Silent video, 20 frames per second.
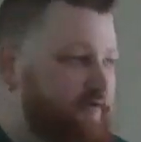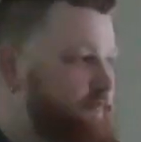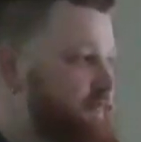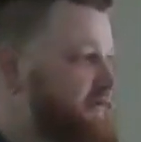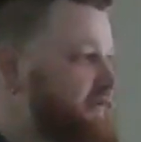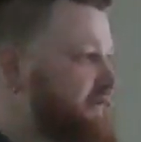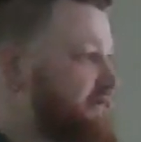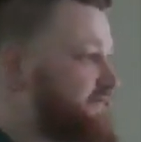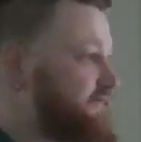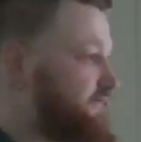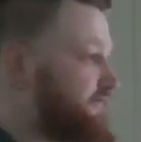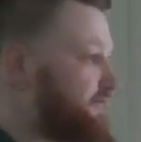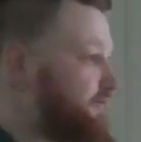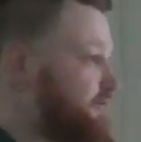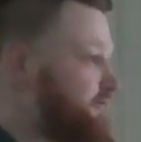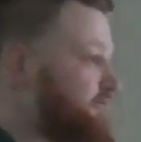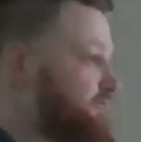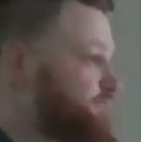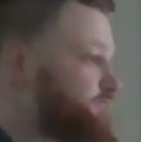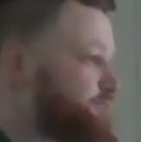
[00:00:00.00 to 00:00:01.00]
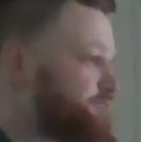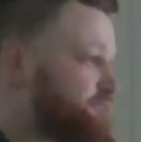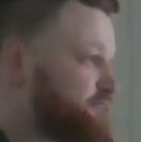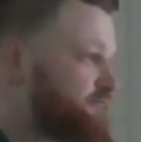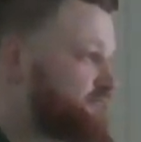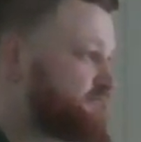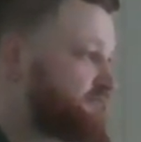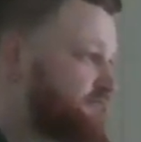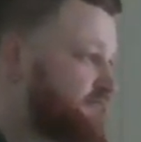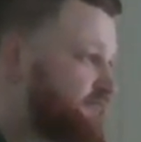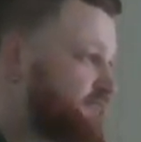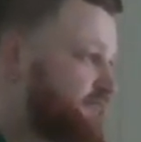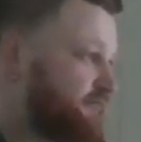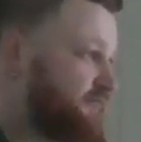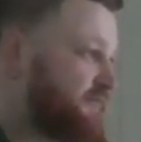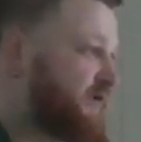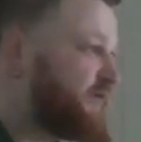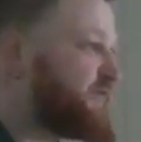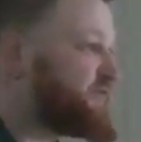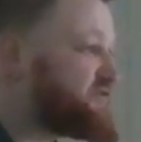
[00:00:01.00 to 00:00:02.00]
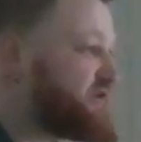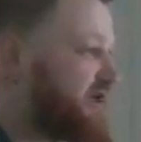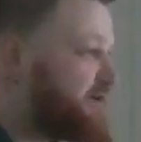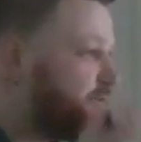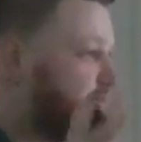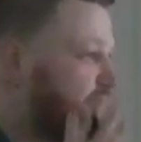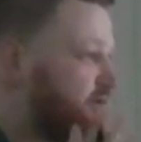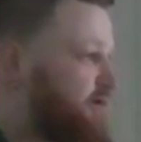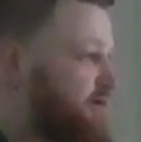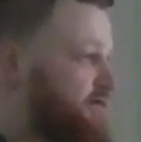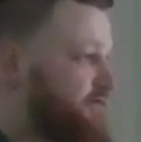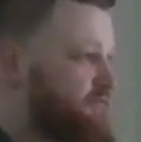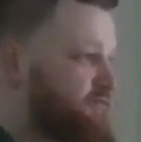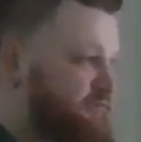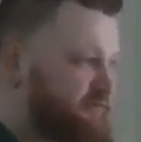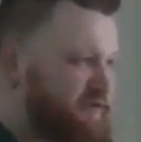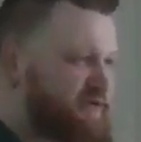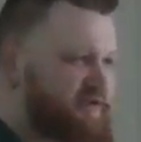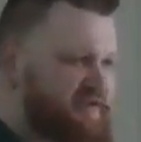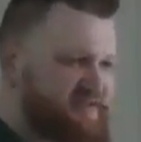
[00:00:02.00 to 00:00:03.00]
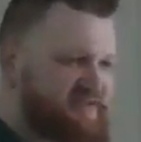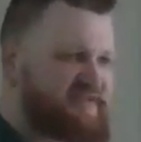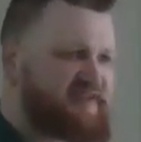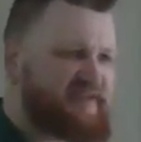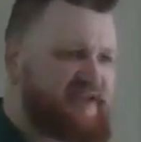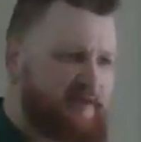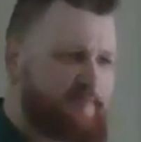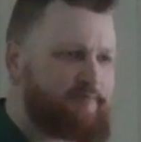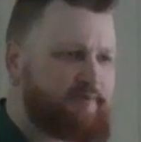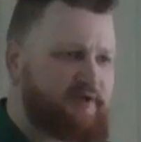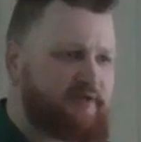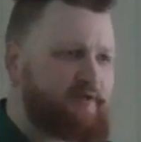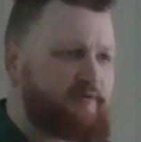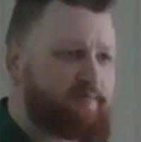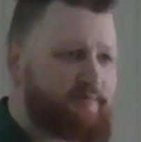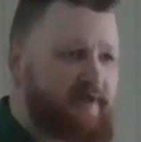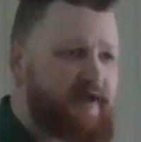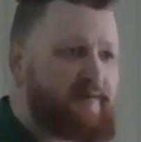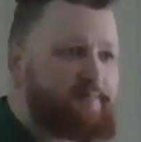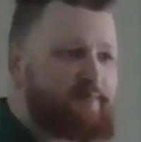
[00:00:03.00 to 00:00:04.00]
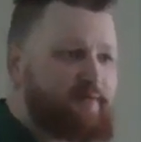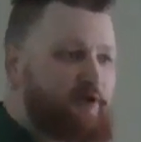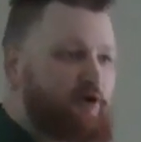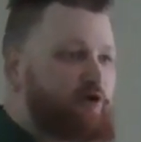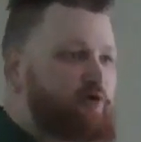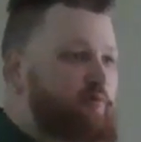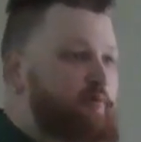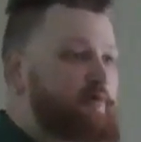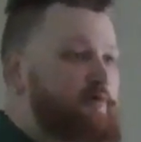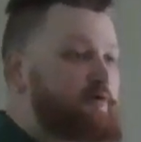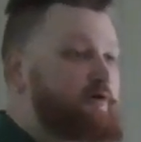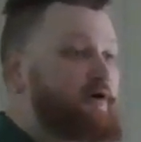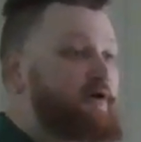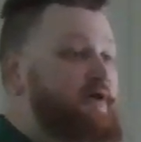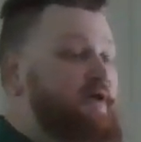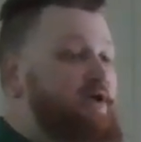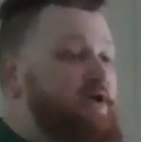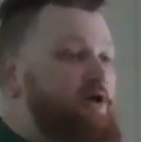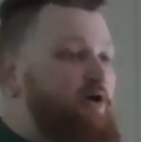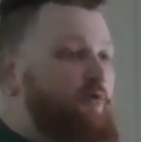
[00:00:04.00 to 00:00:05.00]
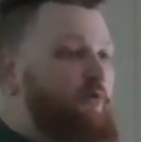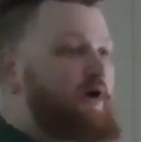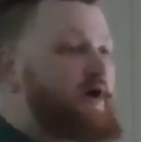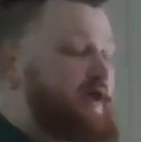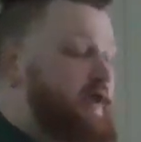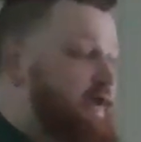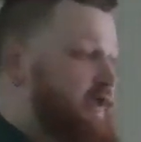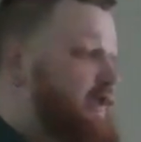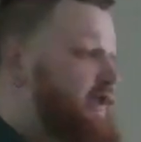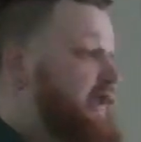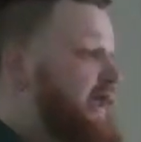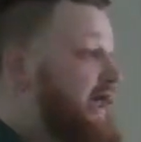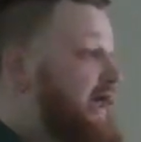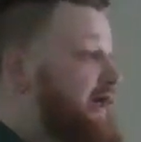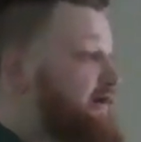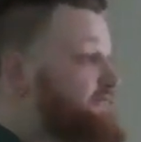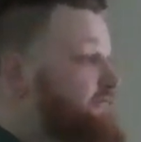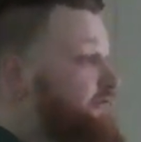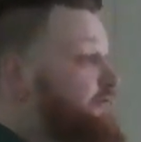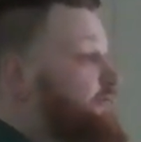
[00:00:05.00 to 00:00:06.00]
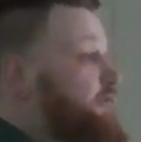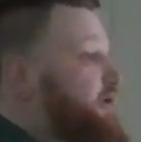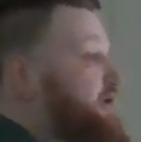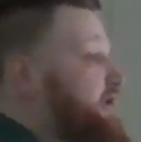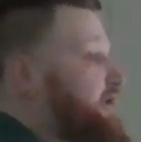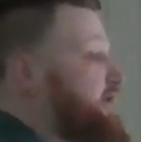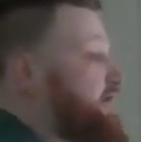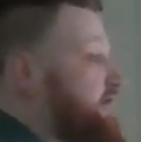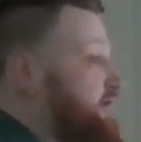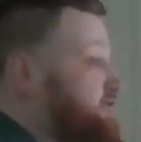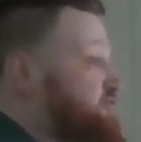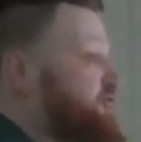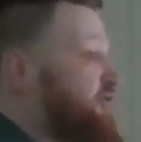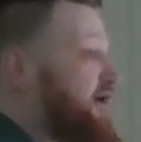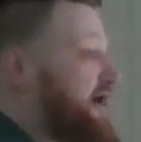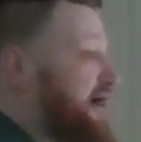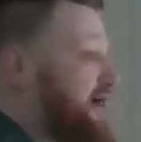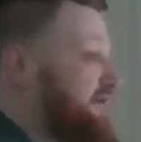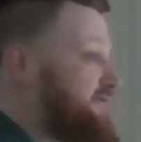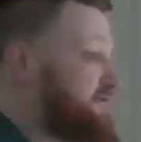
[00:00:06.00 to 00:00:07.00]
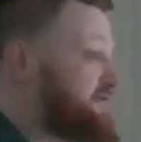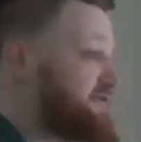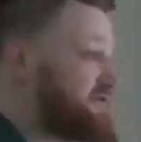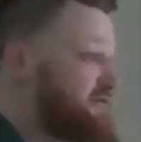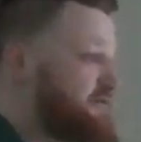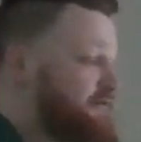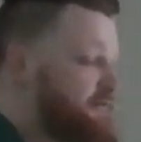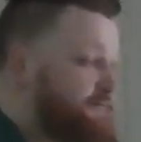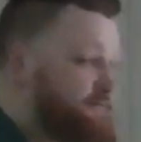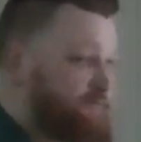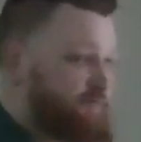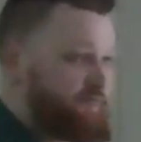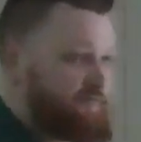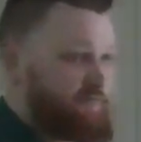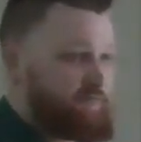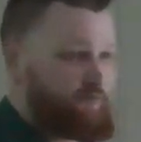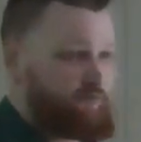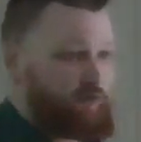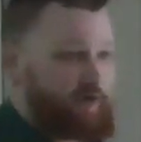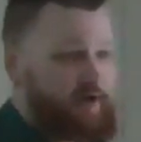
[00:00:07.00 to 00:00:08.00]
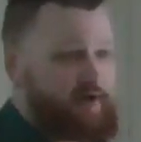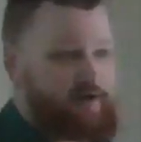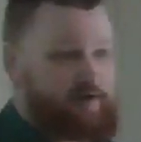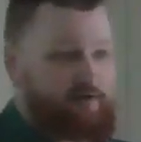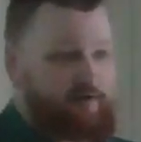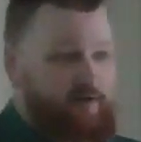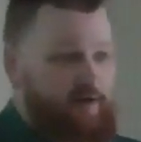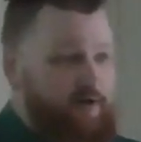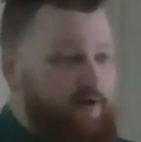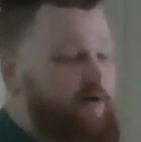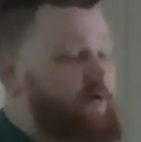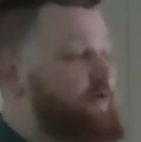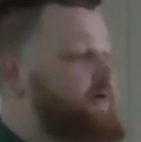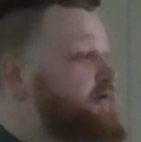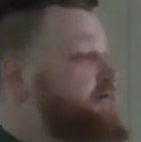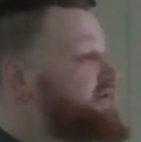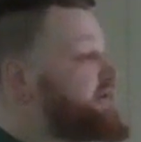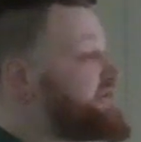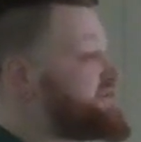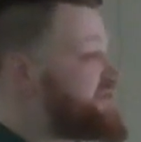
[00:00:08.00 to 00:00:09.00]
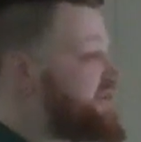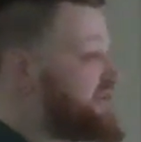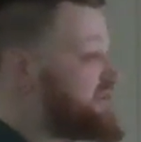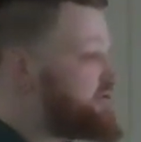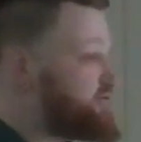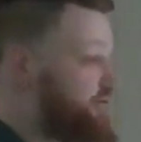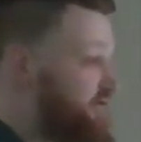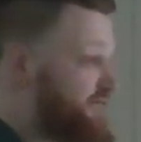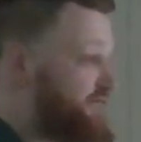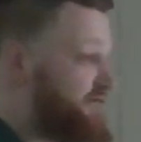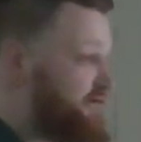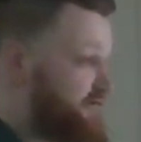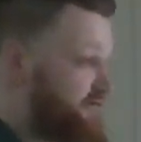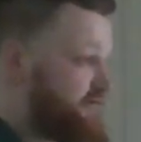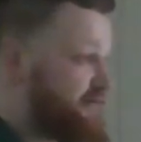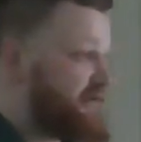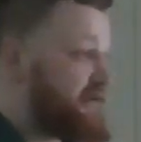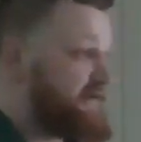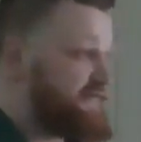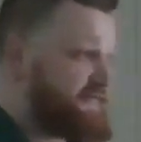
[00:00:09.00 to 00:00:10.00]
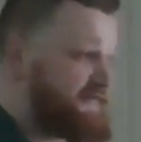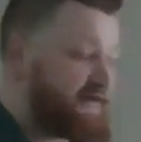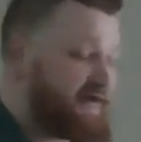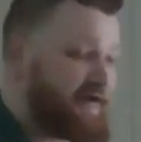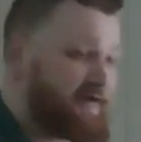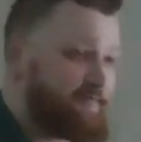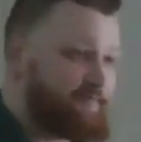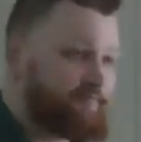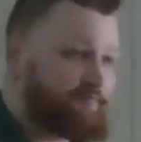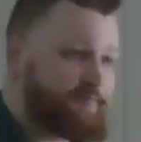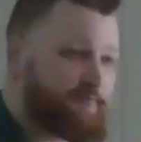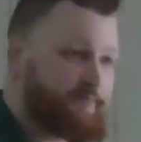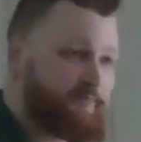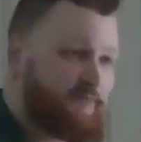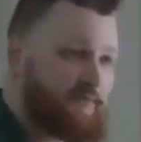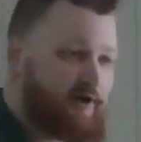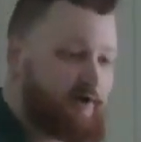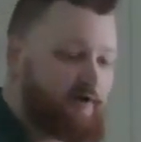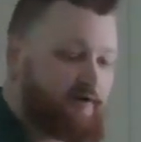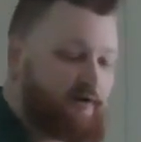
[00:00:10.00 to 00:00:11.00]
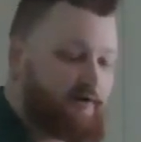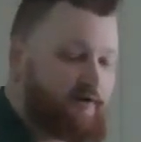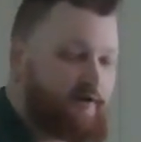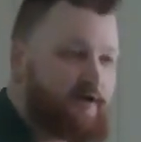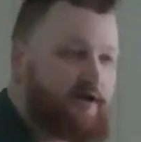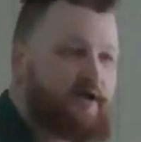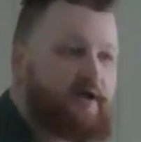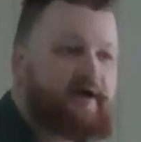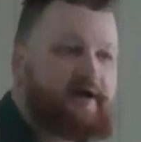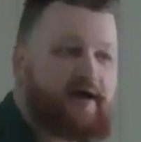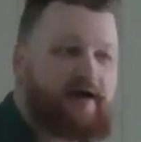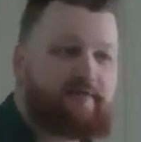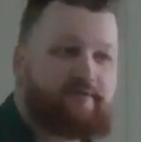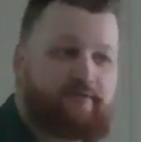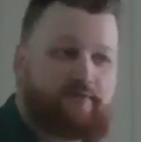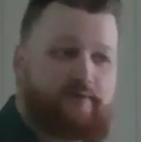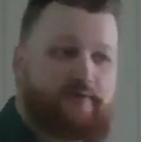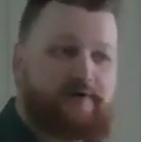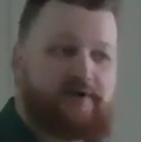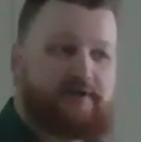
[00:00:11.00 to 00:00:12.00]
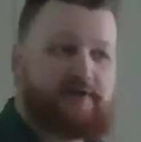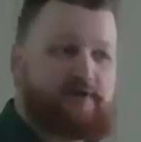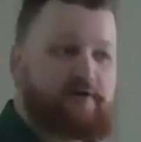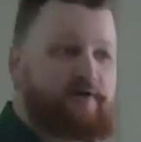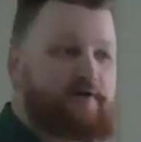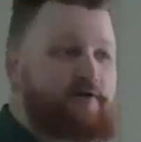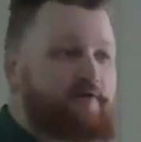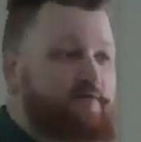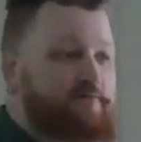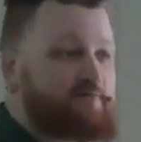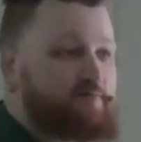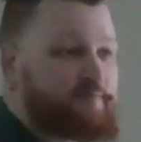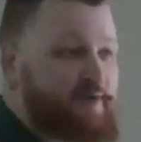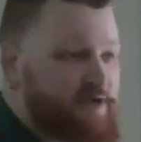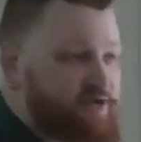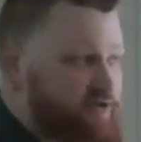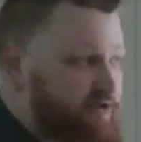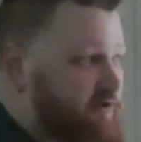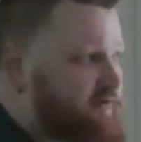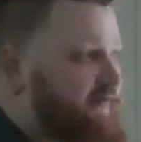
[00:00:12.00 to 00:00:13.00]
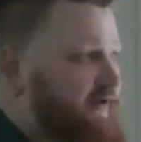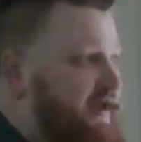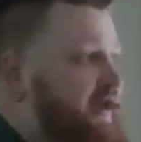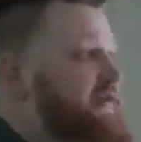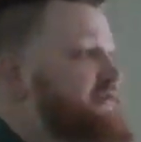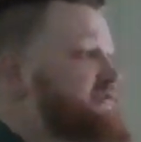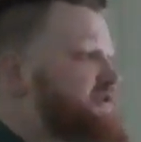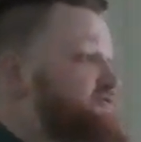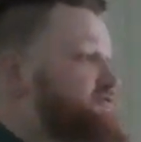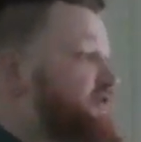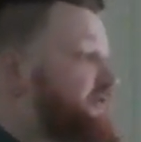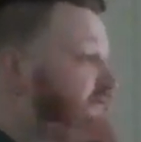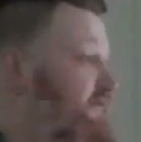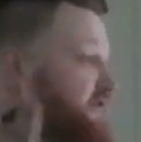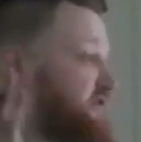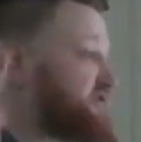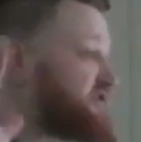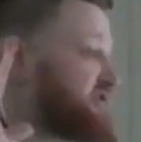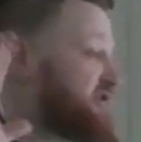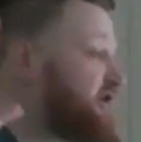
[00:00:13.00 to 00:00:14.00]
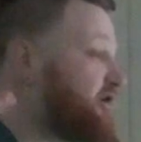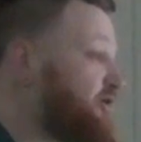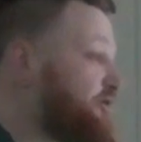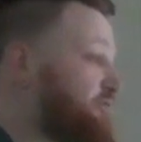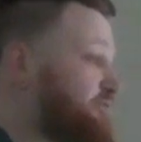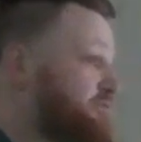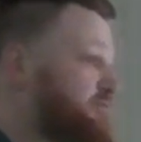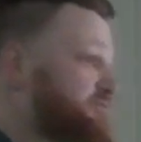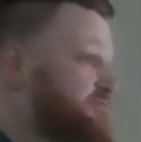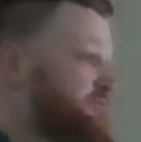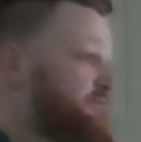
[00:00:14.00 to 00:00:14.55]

that we live through, and we try to put it in a realistic, applicable way, everyone here drives, right? Or at least has driven in their lifetime. Everyone here, by show of hands, has driven in snow.